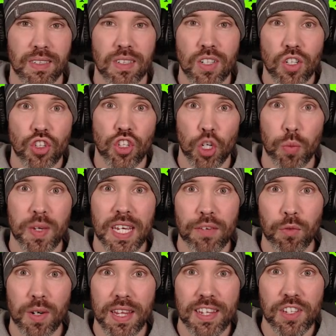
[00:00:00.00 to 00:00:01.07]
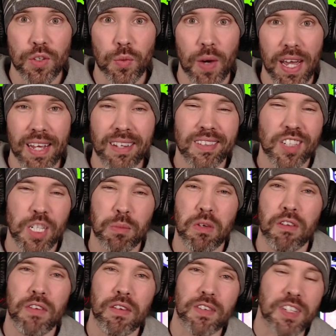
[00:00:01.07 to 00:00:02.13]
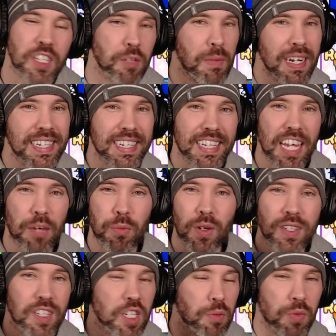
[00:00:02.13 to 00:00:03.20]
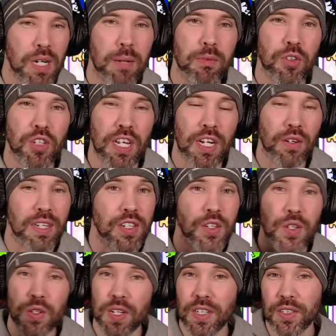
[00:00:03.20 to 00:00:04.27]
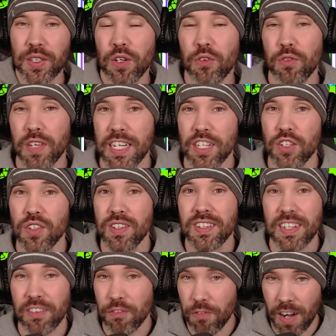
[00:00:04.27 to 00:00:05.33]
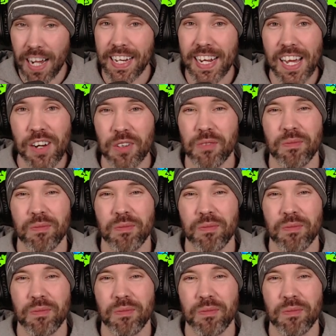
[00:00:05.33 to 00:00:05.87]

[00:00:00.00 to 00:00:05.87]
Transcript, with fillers: Should we give one of these away? Do me a favor, smash the like button, subscribe to the channel, and turn on your notifications and find out.